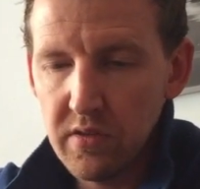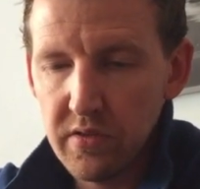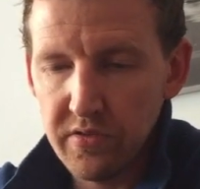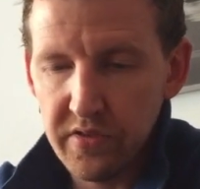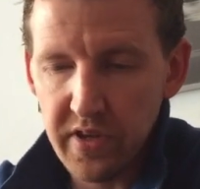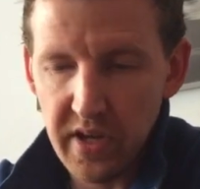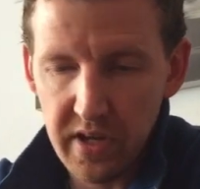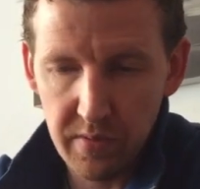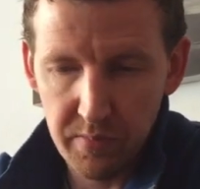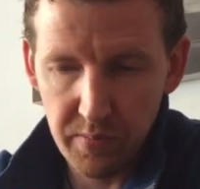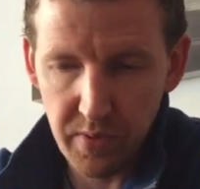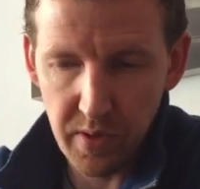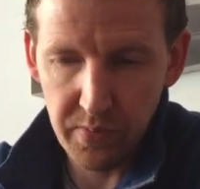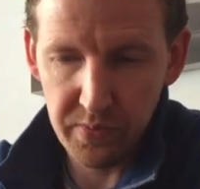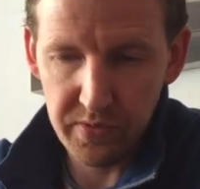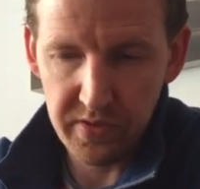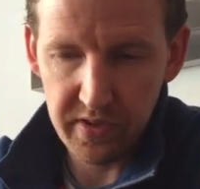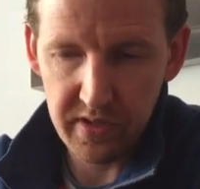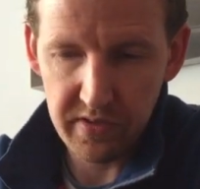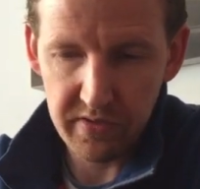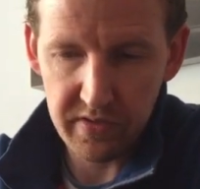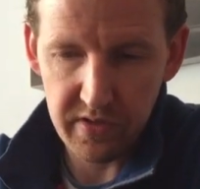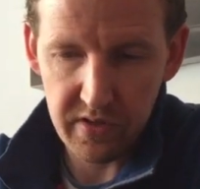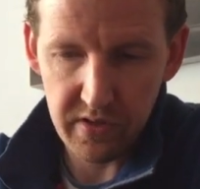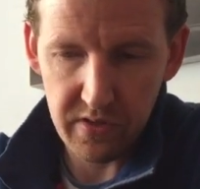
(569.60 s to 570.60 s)
The second
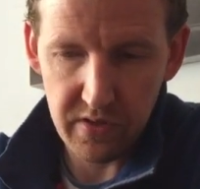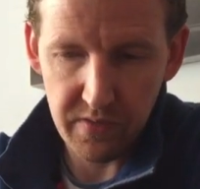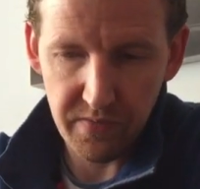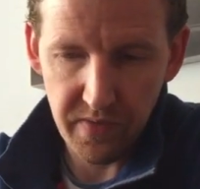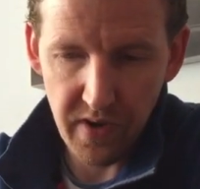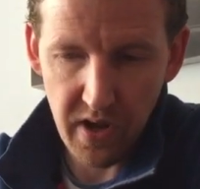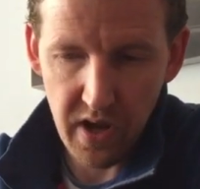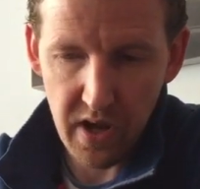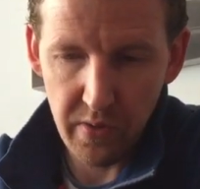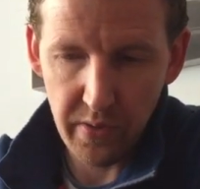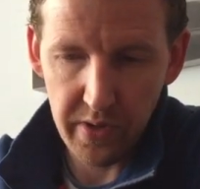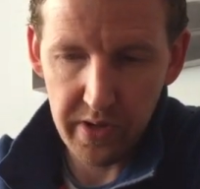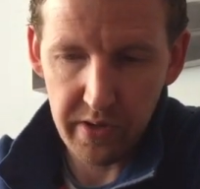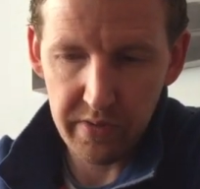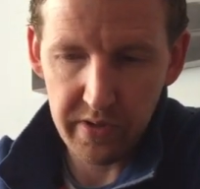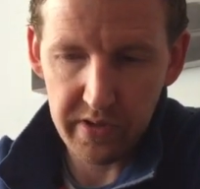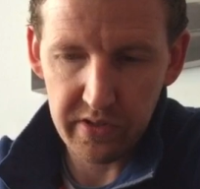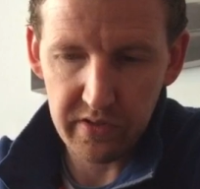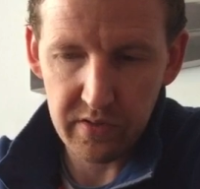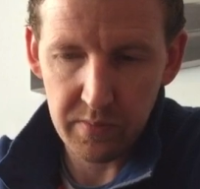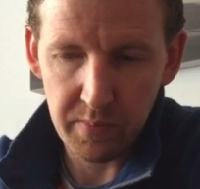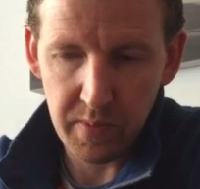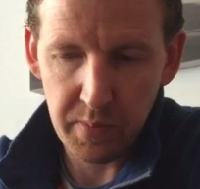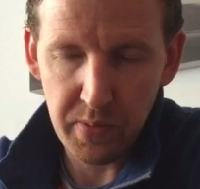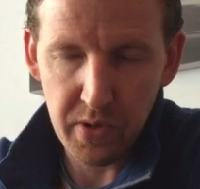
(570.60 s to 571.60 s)
property is that the flywheel
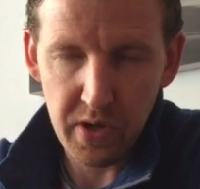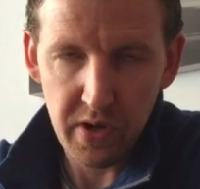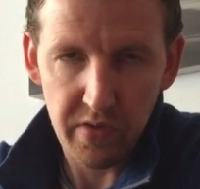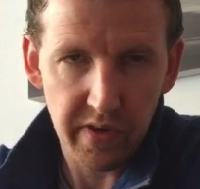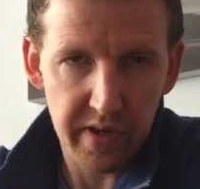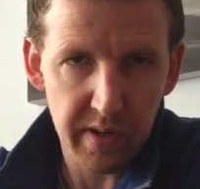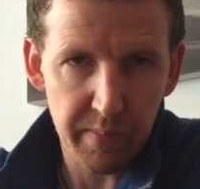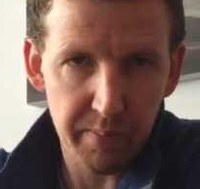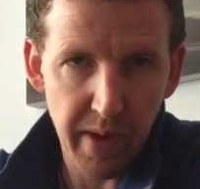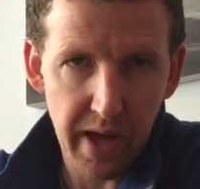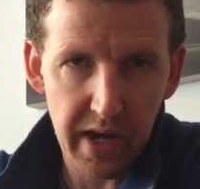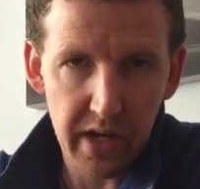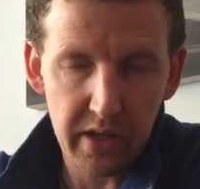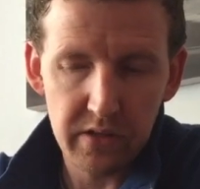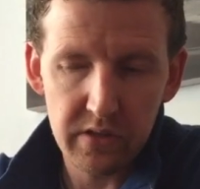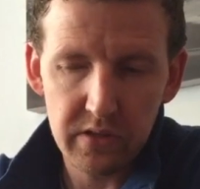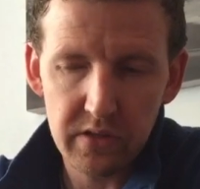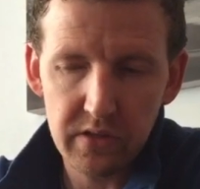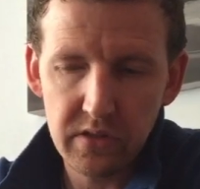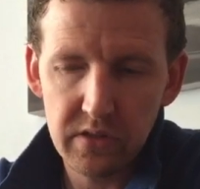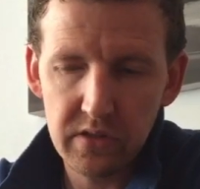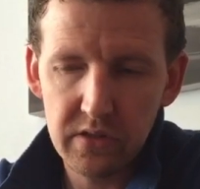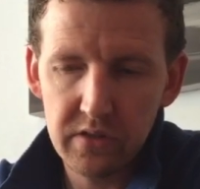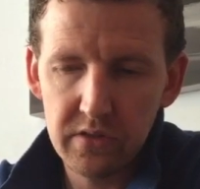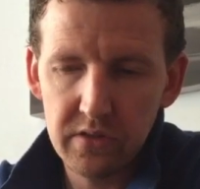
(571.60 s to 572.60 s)
needs to be perfectly
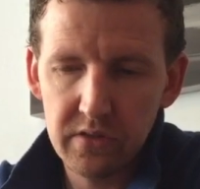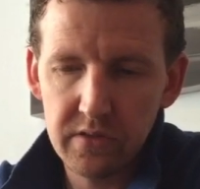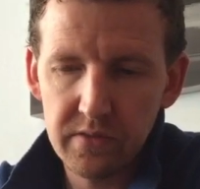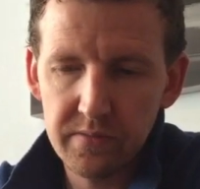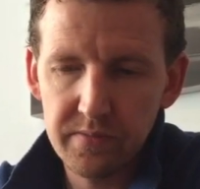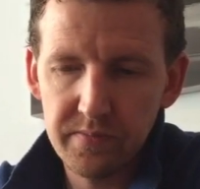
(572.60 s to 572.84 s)
balanced.